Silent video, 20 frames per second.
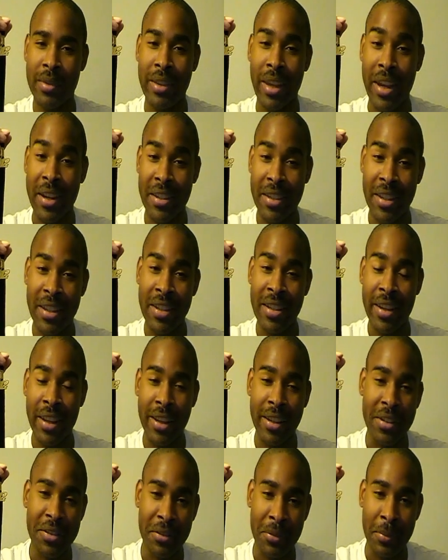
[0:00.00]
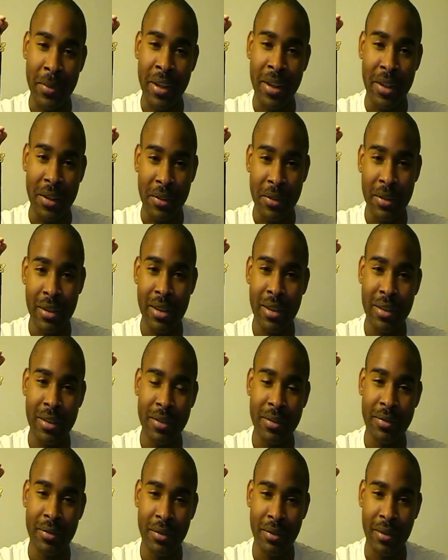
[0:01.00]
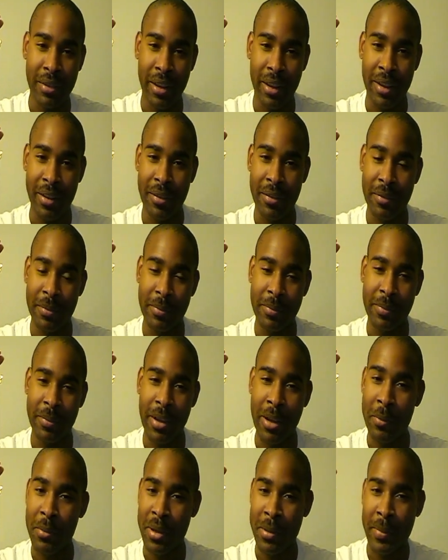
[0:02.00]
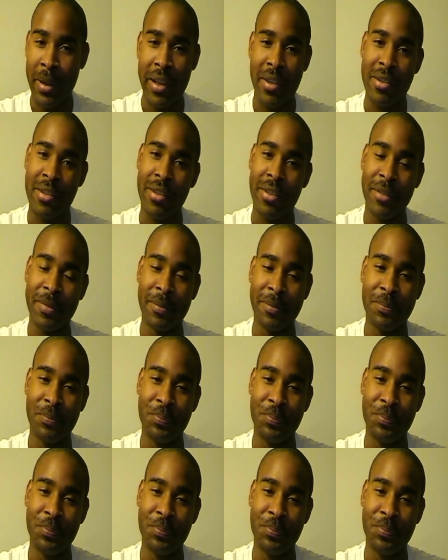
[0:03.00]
18 days from now, I'll be a master.